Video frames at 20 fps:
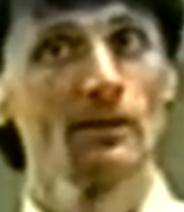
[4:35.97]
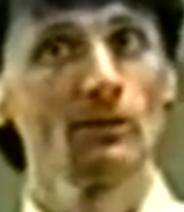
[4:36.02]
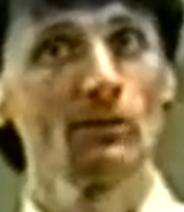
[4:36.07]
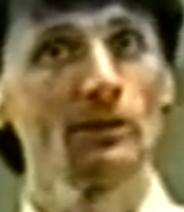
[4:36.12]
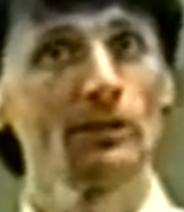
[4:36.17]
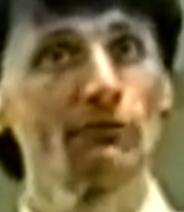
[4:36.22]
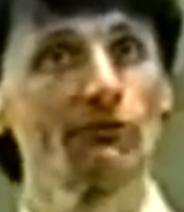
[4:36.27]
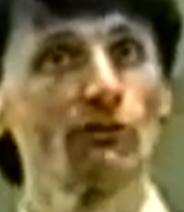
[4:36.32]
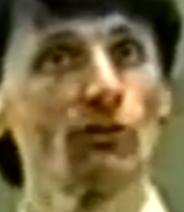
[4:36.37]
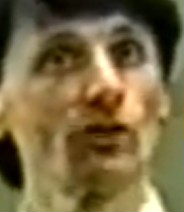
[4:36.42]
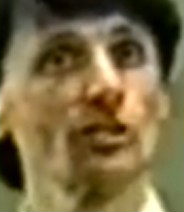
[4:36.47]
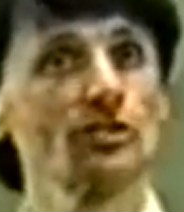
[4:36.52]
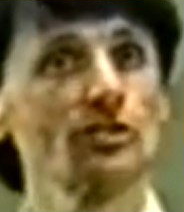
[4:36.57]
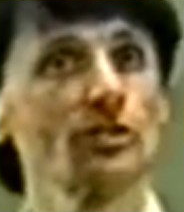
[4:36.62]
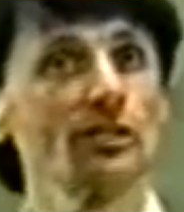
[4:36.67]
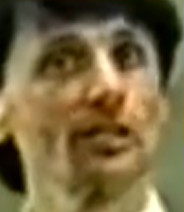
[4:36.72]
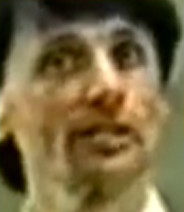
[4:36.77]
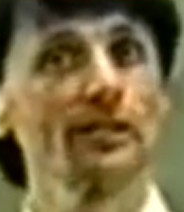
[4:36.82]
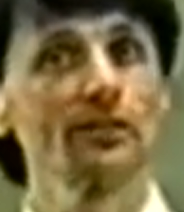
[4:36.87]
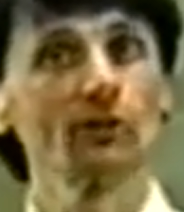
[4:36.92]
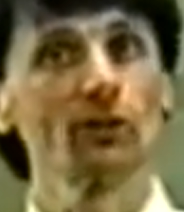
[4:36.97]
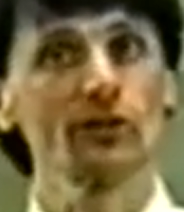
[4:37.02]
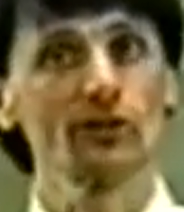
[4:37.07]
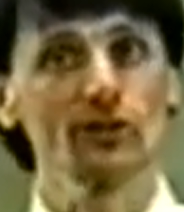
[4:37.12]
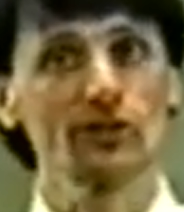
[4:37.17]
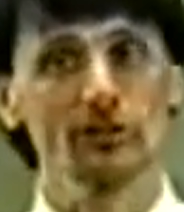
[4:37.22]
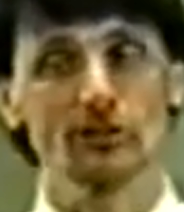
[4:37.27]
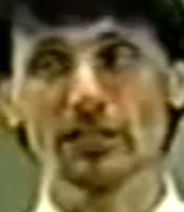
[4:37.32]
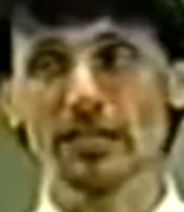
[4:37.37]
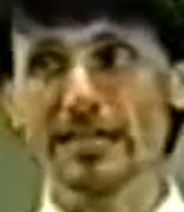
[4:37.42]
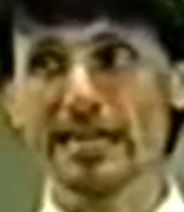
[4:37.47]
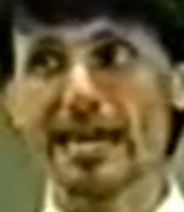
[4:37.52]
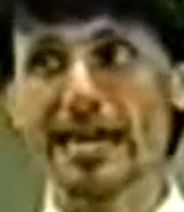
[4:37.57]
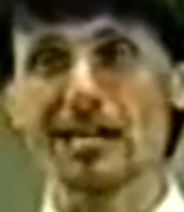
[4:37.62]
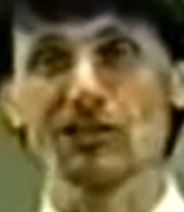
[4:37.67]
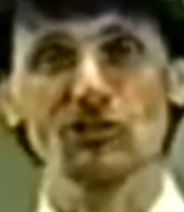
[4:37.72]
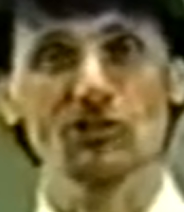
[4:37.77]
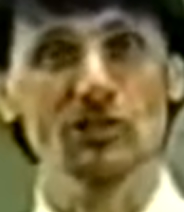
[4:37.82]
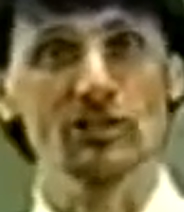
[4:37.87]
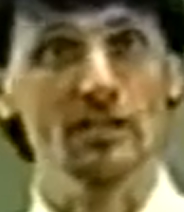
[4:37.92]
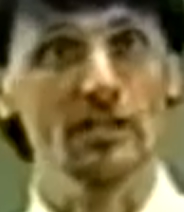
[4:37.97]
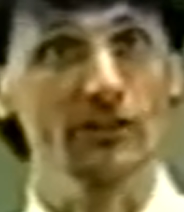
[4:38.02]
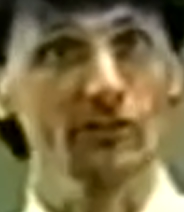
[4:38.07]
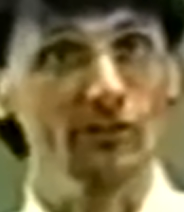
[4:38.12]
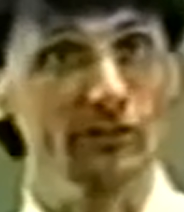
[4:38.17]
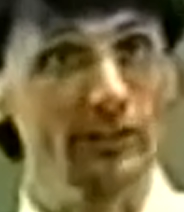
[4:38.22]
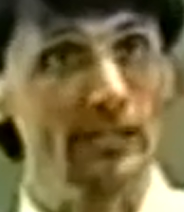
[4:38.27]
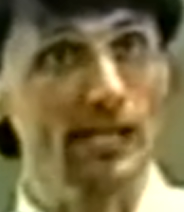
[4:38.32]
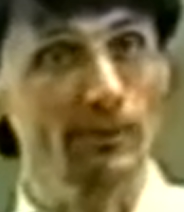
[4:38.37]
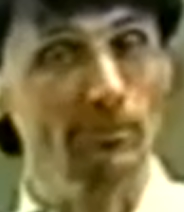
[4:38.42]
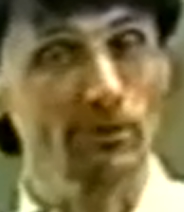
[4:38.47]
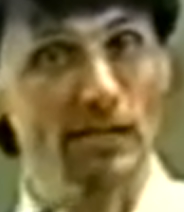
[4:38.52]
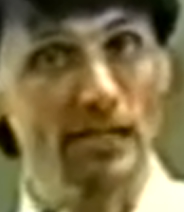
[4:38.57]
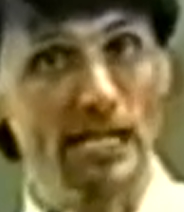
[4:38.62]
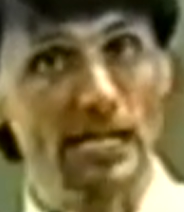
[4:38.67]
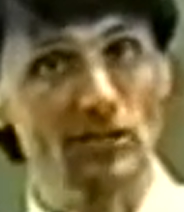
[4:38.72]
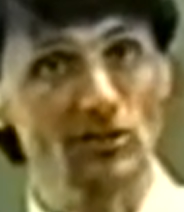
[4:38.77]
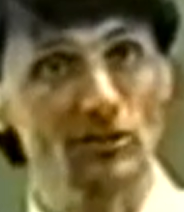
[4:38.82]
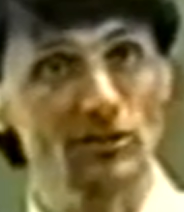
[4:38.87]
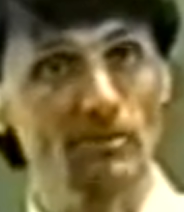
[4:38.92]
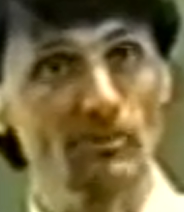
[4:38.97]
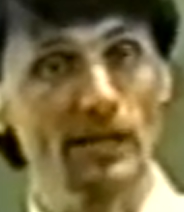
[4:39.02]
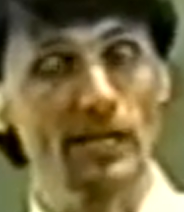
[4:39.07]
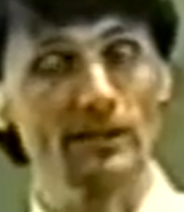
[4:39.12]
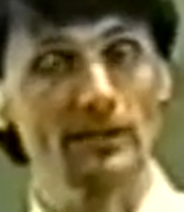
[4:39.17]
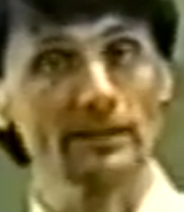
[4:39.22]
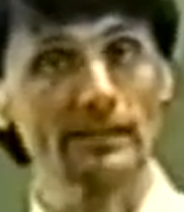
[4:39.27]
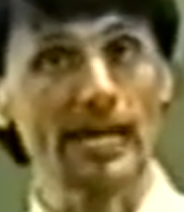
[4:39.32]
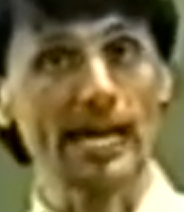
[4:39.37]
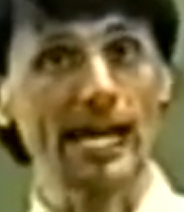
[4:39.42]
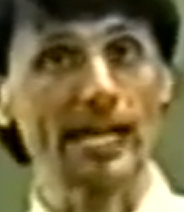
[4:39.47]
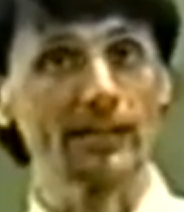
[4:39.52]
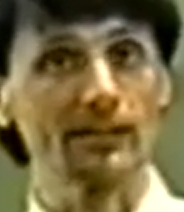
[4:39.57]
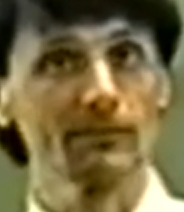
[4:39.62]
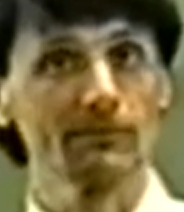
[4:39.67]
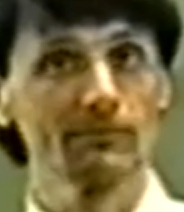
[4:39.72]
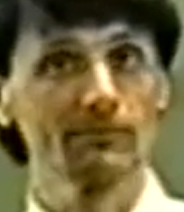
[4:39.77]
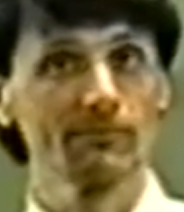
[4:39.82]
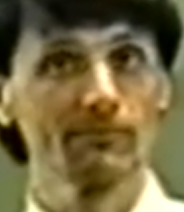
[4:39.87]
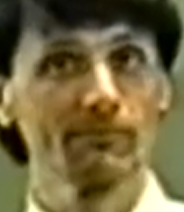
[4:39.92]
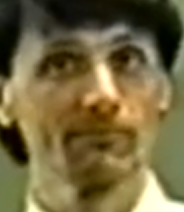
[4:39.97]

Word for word: Well, unfortunately, the only thing you're going to cash in on is an obligation to pay the debt.